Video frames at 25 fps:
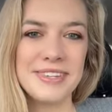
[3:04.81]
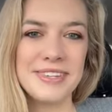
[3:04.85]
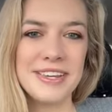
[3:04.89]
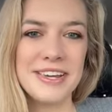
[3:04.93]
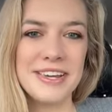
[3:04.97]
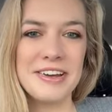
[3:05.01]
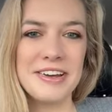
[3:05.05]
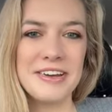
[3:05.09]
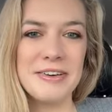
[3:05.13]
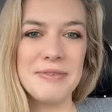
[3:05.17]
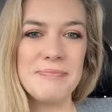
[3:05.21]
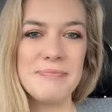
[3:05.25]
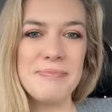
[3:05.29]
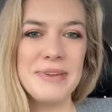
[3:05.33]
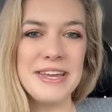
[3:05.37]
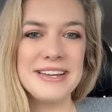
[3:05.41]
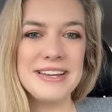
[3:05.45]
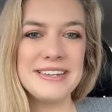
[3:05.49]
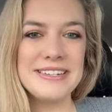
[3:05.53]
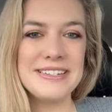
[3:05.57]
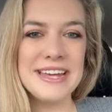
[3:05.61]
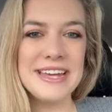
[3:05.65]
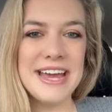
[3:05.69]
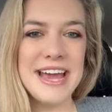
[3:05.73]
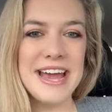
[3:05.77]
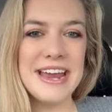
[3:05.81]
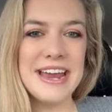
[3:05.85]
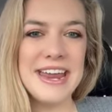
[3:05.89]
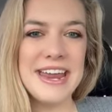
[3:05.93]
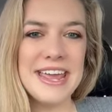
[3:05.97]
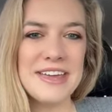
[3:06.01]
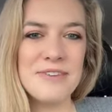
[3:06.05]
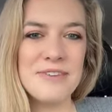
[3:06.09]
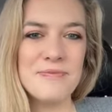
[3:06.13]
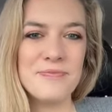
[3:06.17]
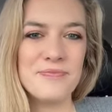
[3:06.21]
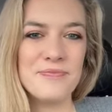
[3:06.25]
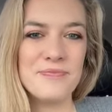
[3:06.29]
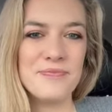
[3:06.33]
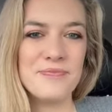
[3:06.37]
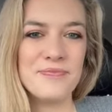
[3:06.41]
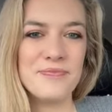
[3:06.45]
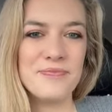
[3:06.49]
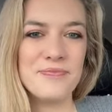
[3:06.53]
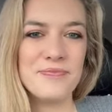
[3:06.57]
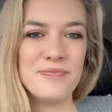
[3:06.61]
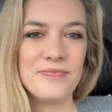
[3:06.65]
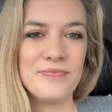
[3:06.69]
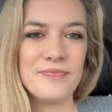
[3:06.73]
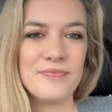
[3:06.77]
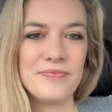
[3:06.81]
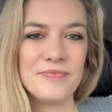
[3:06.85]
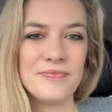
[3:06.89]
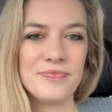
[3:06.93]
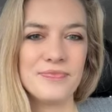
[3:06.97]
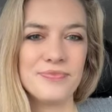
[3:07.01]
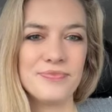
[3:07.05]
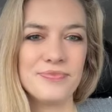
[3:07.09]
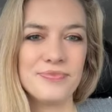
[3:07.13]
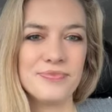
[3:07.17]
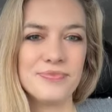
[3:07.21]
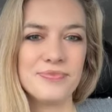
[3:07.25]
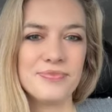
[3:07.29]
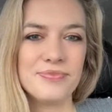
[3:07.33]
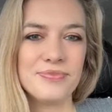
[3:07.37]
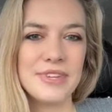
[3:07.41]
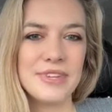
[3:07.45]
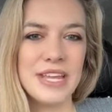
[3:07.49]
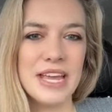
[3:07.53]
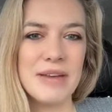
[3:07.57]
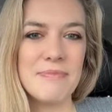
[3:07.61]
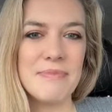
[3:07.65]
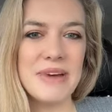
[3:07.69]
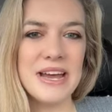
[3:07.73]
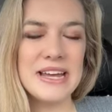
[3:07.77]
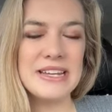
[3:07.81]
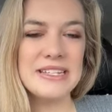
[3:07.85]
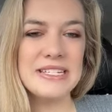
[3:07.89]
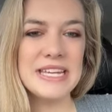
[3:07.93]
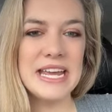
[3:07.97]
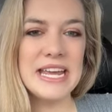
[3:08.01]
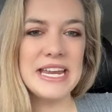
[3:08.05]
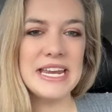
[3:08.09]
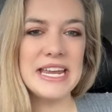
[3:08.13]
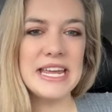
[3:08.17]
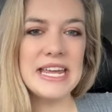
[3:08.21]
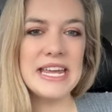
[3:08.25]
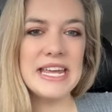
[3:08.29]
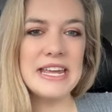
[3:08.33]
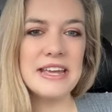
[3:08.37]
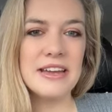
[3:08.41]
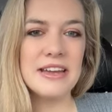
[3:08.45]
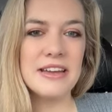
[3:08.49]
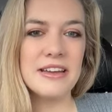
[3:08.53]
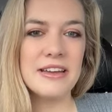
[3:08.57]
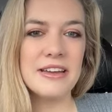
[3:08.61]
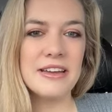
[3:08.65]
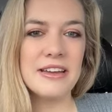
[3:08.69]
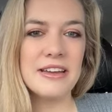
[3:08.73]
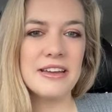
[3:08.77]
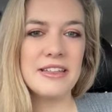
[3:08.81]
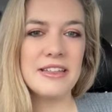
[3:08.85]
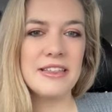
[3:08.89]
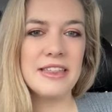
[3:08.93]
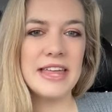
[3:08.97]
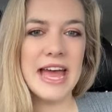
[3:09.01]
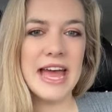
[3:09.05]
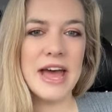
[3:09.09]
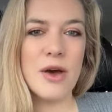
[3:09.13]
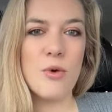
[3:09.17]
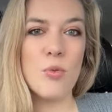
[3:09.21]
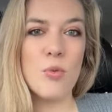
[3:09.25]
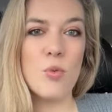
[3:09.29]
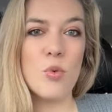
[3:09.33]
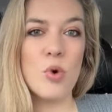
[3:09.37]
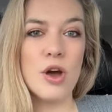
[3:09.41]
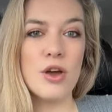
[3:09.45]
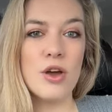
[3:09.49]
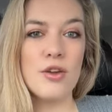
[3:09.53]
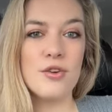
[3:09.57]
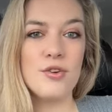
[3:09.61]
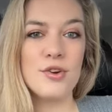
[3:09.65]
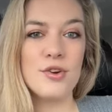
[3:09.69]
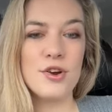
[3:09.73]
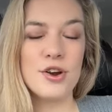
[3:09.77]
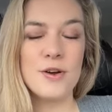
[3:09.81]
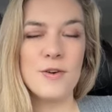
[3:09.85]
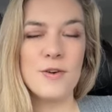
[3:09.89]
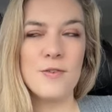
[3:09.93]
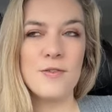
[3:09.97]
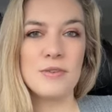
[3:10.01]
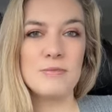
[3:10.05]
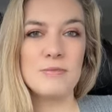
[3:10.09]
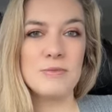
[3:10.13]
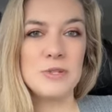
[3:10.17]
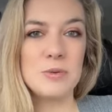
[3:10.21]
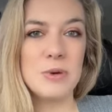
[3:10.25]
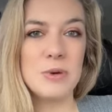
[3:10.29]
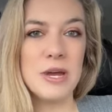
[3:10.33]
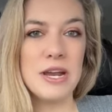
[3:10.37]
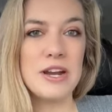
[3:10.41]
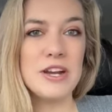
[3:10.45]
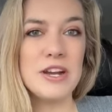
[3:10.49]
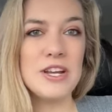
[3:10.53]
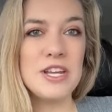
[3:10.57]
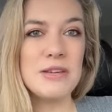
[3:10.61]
Oh, Big Daddy. Am I dating that one girl from Twitter?